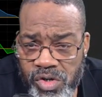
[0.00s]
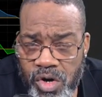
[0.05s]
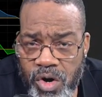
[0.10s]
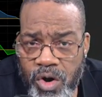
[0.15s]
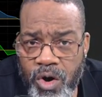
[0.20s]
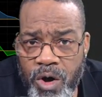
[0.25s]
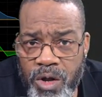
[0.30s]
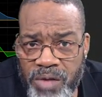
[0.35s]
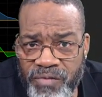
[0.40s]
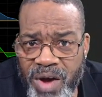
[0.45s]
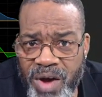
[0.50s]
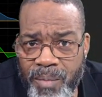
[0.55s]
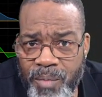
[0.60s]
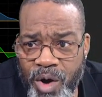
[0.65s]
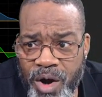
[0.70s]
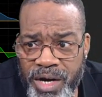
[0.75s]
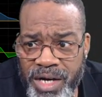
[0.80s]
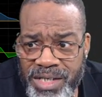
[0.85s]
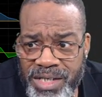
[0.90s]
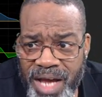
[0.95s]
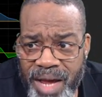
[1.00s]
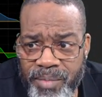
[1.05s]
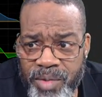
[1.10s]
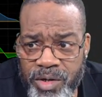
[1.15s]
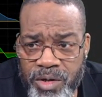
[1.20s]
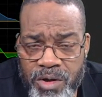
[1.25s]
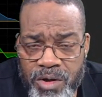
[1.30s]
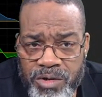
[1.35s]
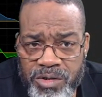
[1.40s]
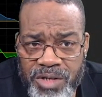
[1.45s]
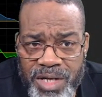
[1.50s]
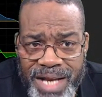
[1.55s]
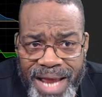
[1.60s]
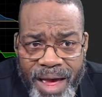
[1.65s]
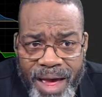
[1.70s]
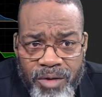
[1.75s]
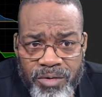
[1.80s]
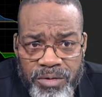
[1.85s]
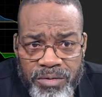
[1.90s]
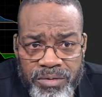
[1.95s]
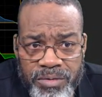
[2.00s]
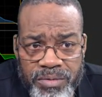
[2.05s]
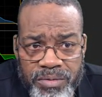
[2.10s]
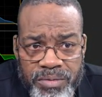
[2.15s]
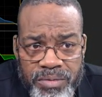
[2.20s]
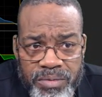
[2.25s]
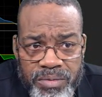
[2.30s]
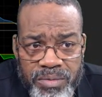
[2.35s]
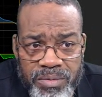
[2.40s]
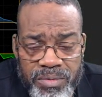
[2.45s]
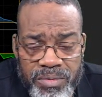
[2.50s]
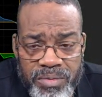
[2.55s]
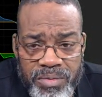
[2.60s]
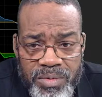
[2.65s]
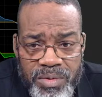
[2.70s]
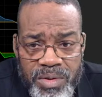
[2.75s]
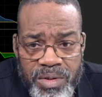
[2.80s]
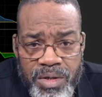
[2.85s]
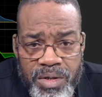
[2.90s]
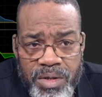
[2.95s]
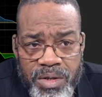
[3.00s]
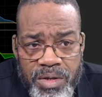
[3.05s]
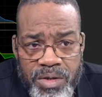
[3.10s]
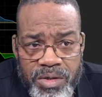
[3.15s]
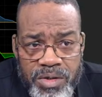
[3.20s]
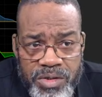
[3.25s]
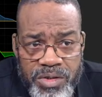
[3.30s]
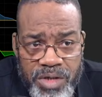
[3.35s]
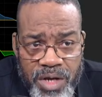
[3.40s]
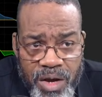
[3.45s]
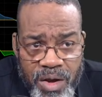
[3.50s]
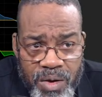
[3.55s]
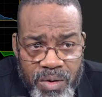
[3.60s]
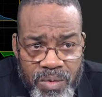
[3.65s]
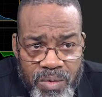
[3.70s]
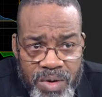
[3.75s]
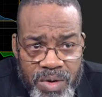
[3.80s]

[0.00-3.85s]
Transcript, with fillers: all of our market timing calls are down. So